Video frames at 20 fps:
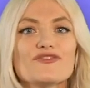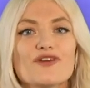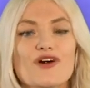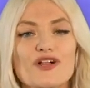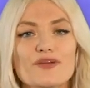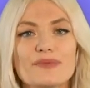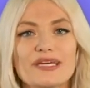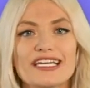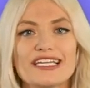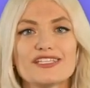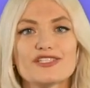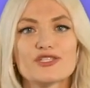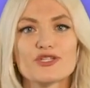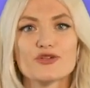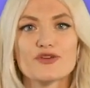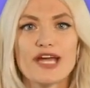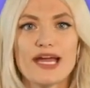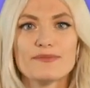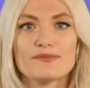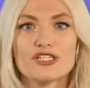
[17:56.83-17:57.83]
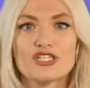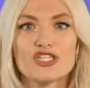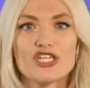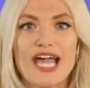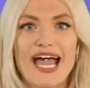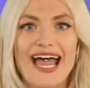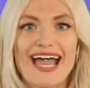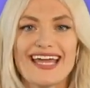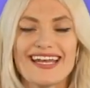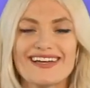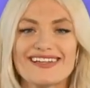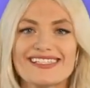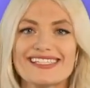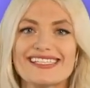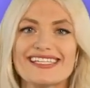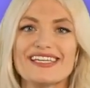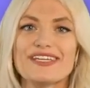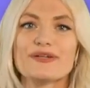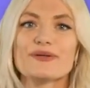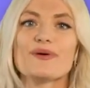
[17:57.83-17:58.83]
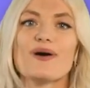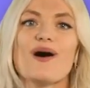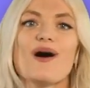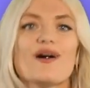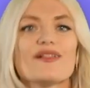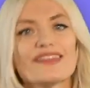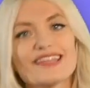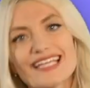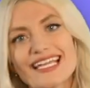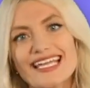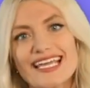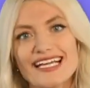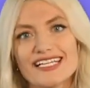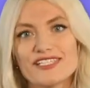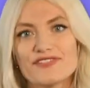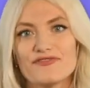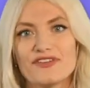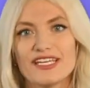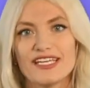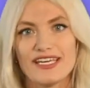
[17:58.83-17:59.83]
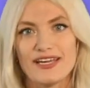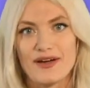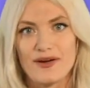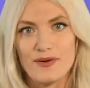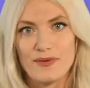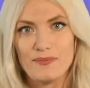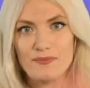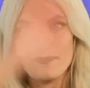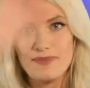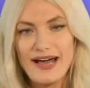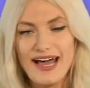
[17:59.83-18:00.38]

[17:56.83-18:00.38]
Follow me on Instagram to chat, and I'll see you all in the next video.